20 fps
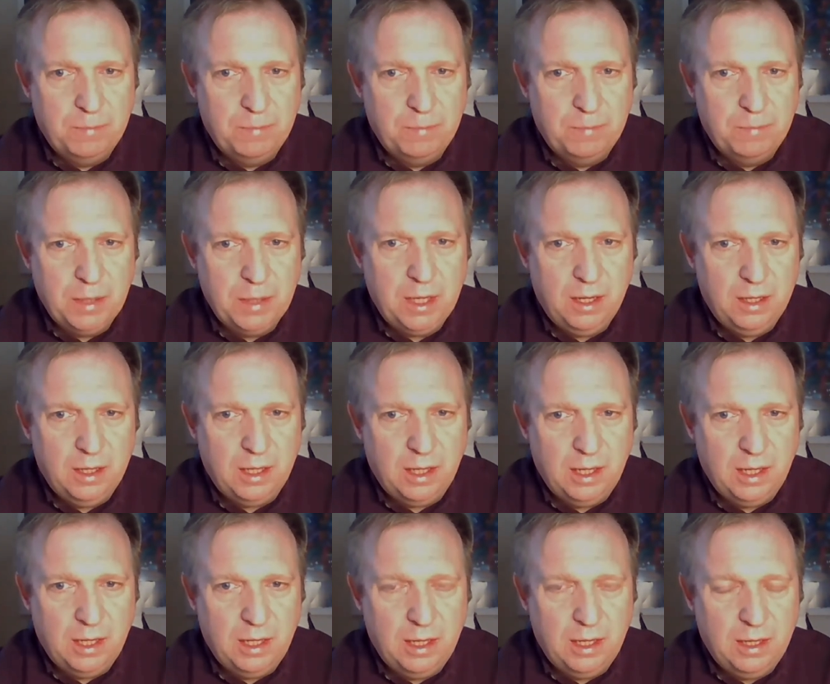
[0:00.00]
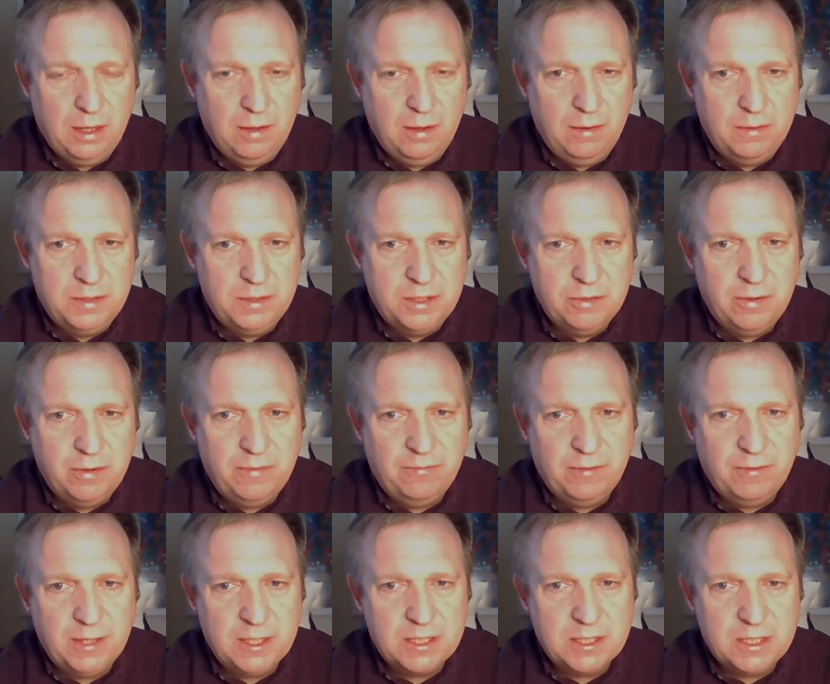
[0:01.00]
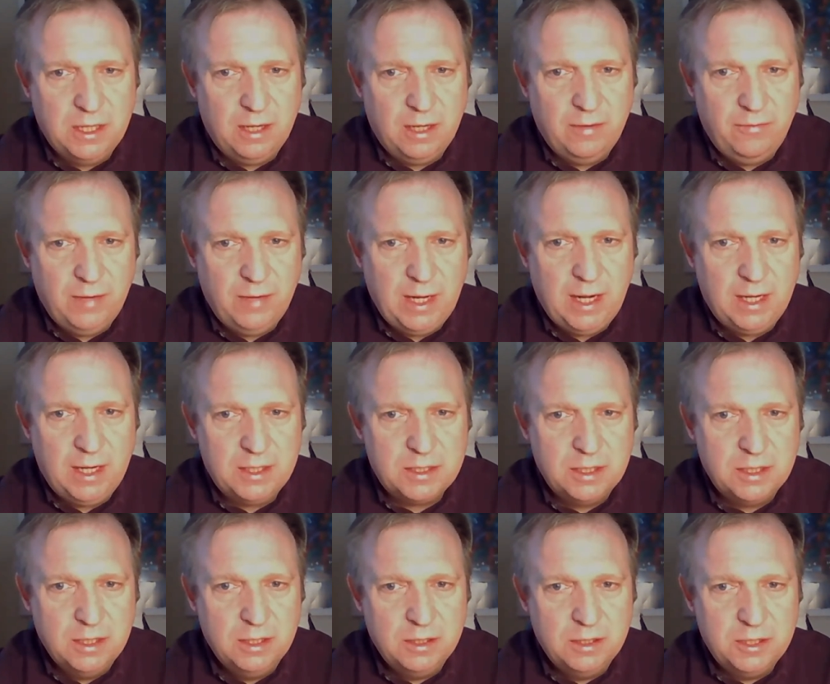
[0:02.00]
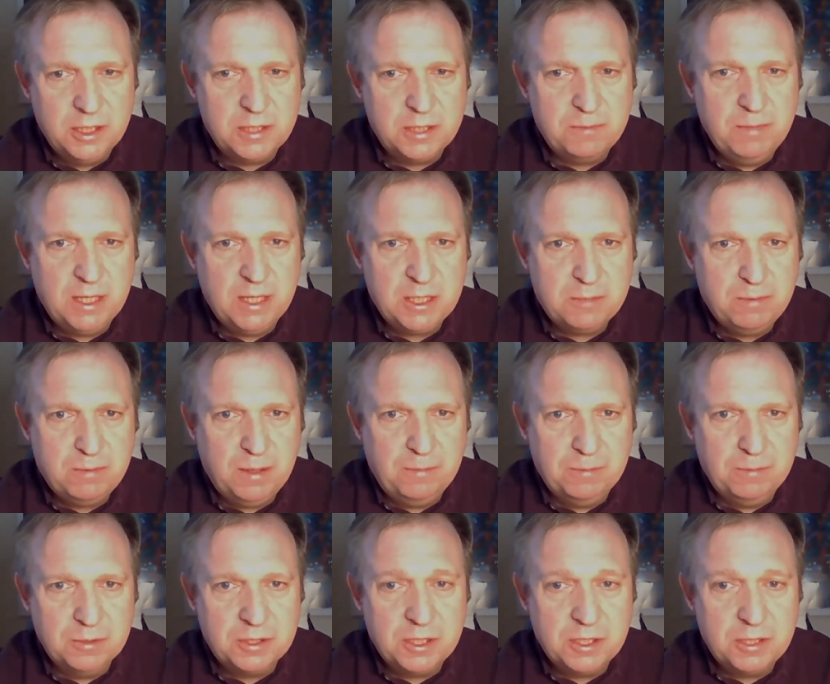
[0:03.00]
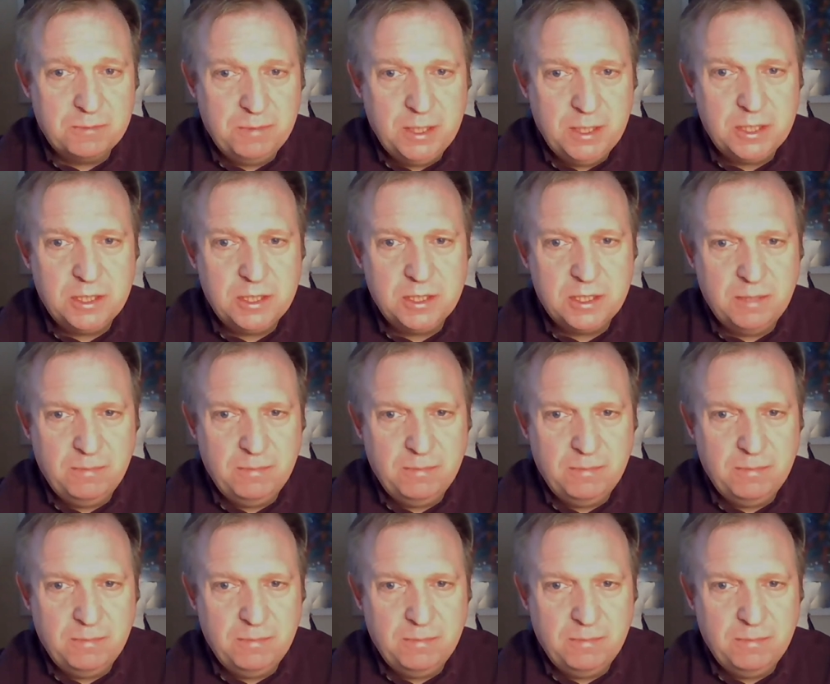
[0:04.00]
But doing things like that just makes people suspicious.